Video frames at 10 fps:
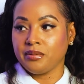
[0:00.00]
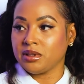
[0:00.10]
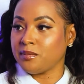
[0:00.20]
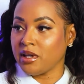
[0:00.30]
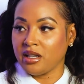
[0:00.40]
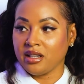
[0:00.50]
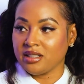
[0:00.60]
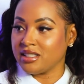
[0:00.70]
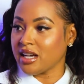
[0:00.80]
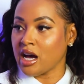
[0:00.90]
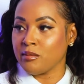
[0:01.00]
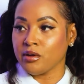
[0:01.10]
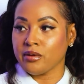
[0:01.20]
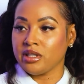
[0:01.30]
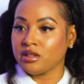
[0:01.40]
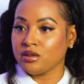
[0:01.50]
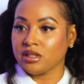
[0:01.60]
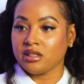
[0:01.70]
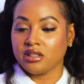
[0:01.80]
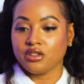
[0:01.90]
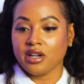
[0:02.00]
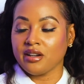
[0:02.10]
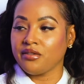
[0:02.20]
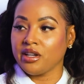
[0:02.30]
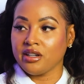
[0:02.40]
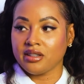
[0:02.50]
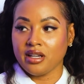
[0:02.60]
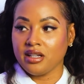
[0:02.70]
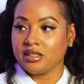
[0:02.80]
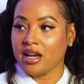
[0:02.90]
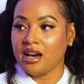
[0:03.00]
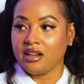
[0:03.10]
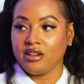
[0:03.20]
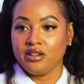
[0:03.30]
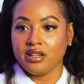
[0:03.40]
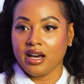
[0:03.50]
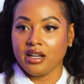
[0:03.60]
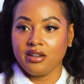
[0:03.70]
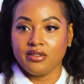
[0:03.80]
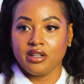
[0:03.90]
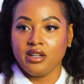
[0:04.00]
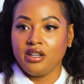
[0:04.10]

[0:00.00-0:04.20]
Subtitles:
spending the time and the resources to try to figure things out, and you're not even